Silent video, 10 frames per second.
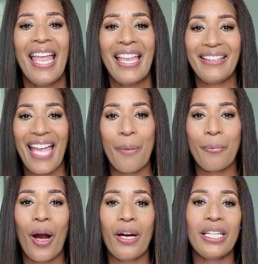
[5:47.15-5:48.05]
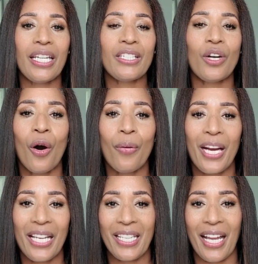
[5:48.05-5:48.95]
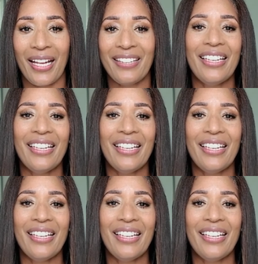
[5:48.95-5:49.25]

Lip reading: that part is already done.